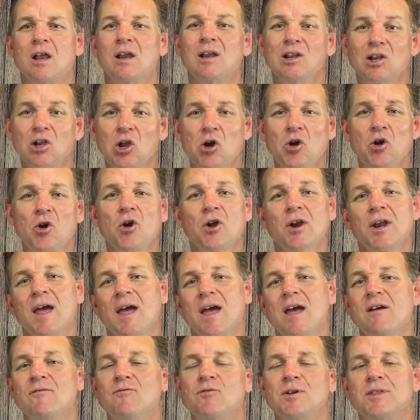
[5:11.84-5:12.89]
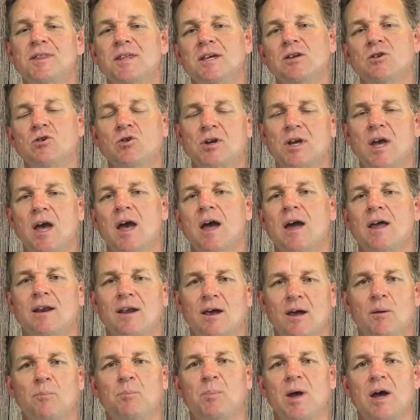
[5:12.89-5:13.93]
learn everything you can
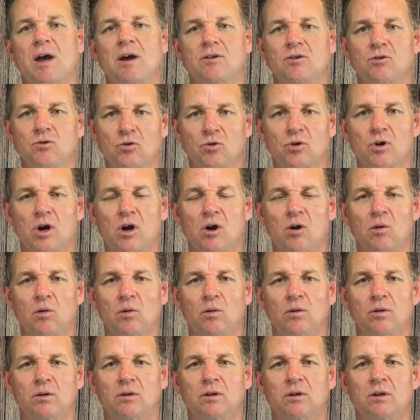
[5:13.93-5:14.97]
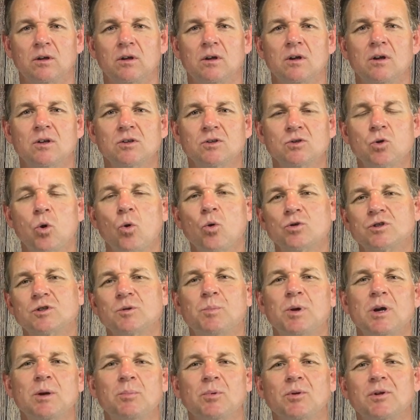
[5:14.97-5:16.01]
about your goal. Talk to
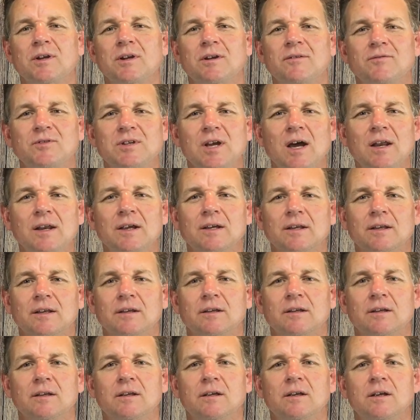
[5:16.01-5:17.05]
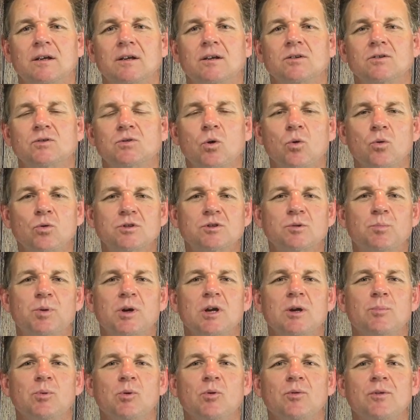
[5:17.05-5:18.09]
people that have done it. Talk to
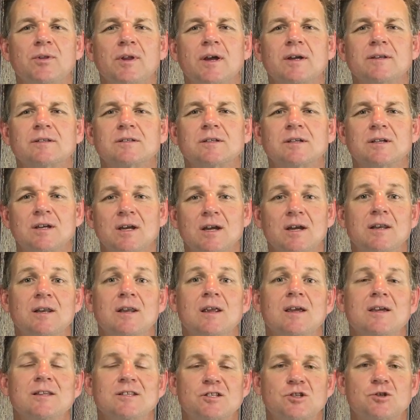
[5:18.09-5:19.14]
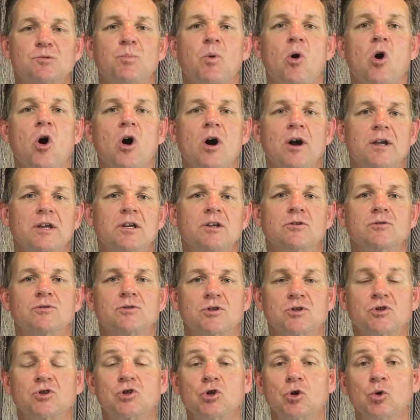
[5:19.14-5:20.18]
people that can inspire you
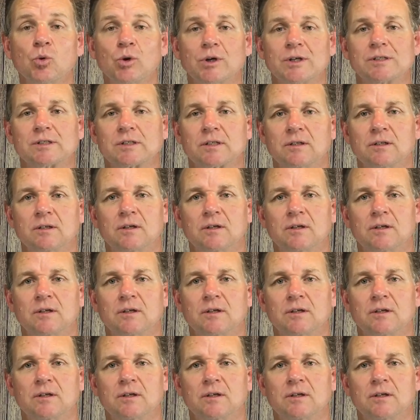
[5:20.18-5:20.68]
to do it.